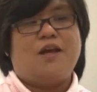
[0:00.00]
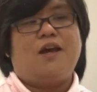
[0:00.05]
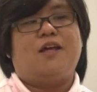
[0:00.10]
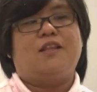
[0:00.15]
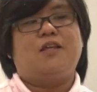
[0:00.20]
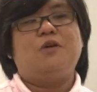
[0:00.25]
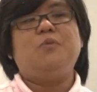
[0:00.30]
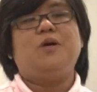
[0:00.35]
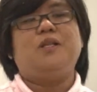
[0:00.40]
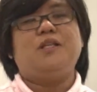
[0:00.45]

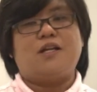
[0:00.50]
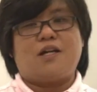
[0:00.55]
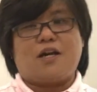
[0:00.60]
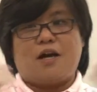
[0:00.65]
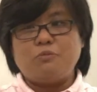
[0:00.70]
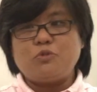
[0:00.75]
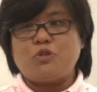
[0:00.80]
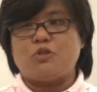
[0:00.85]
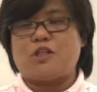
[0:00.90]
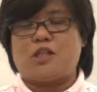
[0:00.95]
And then when they
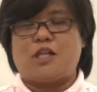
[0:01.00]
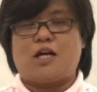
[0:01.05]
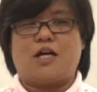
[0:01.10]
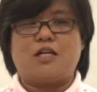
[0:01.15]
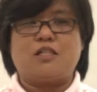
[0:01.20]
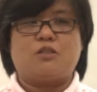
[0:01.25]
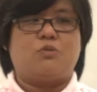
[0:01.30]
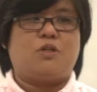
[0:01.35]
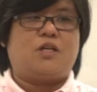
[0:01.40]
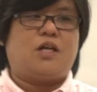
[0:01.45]
come to
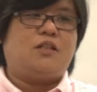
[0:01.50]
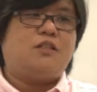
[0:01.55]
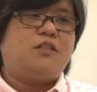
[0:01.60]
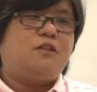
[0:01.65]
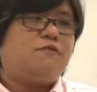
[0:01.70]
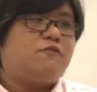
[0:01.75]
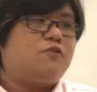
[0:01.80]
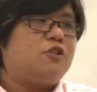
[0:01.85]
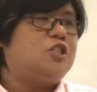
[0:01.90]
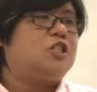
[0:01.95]
class, we can
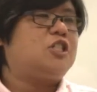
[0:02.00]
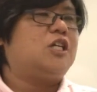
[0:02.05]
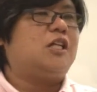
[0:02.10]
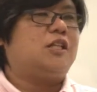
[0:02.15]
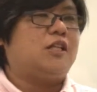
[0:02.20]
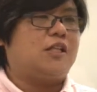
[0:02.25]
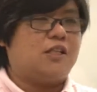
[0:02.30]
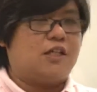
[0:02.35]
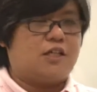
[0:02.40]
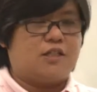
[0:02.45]
differentiate
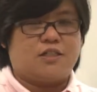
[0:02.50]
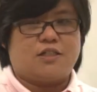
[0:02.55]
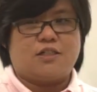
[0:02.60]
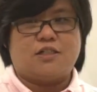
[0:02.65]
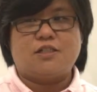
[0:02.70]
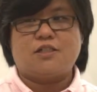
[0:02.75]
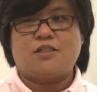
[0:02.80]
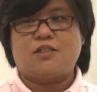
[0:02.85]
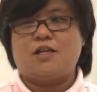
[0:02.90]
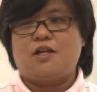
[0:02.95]
the
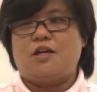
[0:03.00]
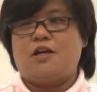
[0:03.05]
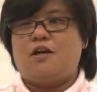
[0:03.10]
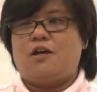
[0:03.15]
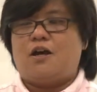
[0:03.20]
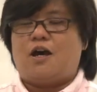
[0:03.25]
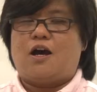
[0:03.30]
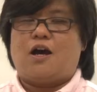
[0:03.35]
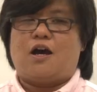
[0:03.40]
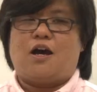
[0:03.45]
learners
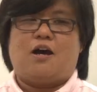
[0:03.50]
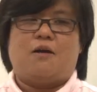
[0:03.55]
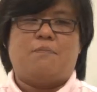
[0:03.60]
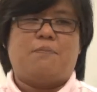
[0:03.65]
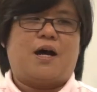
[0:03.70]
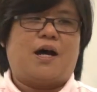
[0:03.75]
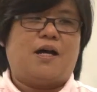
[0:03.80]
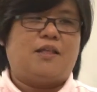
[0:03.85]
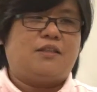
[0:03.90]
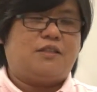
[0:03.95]
uh,
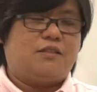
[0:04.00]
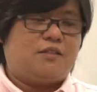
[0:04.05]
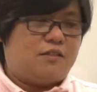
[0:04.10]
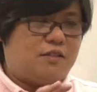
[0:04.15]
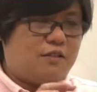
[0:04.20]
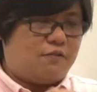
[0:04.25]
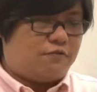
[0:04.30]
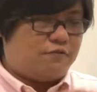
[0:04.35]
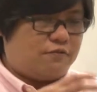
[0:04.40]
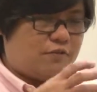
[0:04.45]
by
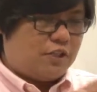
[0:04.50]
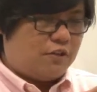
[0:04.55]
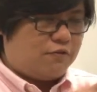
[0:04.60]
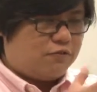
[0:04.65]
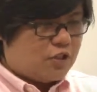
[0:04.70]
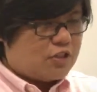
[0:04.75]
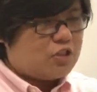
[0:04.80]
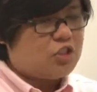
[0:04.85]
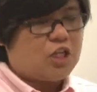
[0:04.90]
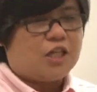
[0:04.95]
dif
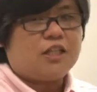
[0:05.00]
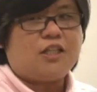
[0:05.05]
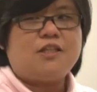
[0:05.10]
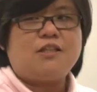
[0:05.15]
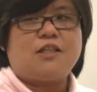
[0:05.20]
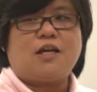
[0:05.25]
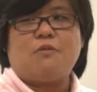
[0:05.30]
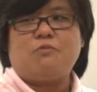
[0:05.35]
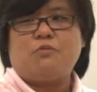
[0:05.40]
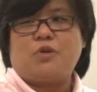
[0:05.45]

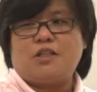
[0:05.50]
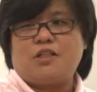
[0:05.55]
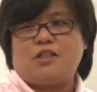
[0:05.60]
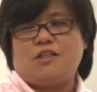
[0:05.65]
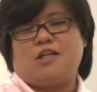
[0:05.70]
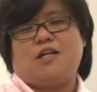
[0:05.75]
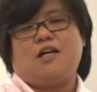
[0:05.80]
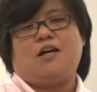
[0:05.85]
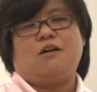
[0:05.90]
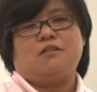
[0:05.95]
differentiating them whether
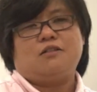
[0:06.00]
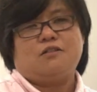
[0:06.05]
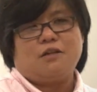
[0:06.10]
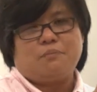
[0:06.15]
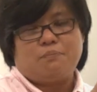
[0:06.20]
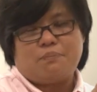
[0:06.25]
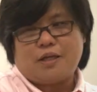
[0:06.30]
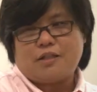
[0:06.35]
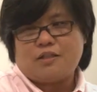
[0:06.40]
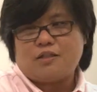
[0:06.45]
they are the
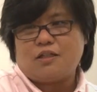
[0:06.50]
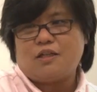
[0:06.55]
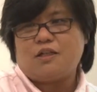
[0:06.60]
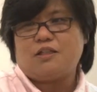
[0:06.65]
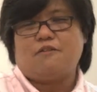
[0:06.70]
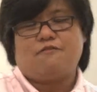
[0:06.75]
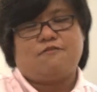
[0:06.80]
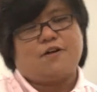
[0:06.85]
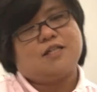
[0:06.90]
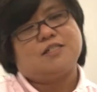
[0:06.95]
better,
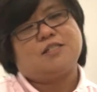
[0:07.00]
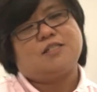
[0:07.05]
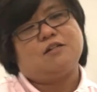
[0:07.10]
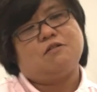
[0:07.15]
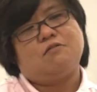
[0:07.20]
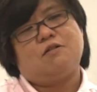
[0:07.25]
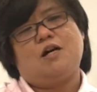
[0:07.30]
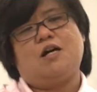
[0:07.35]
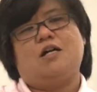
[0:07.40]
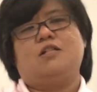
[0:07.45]
the
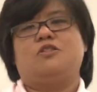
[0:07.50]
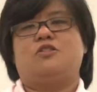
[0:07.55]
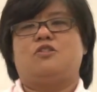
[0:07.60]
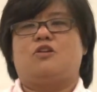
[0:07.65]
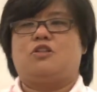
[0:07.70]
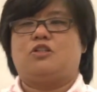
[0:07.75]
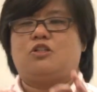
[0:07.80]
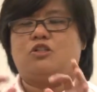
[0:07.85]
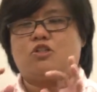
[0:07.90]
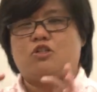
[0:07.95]
faster ones,
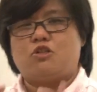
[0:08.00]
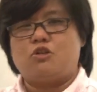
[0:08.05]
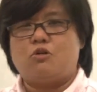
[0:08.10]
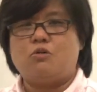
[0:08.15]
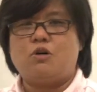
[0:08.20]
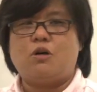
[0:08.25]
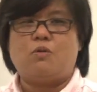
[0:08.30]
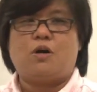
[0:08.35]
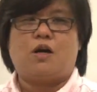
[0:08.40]
or the slower